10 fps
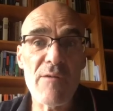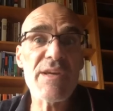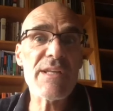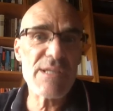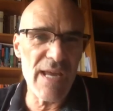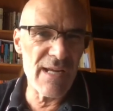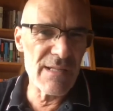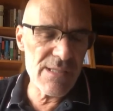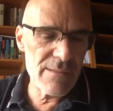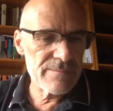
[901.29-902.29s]
Friedrich
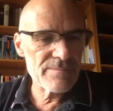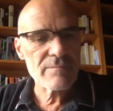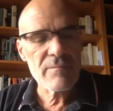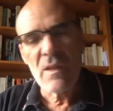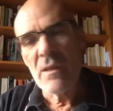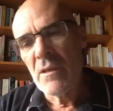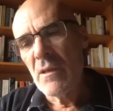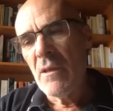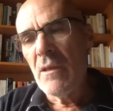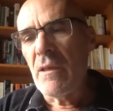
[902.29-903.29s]
Engels
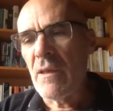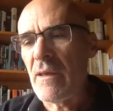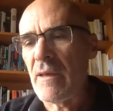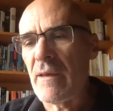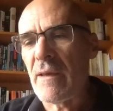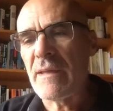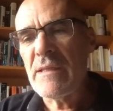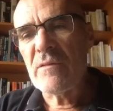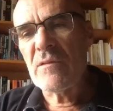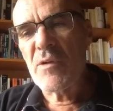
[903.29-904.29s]
uh, had
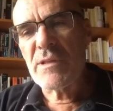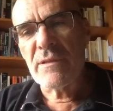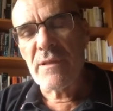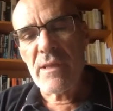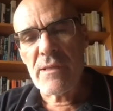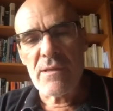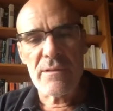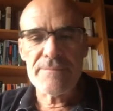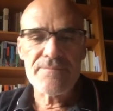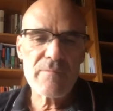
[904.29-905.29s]
even written a, uh,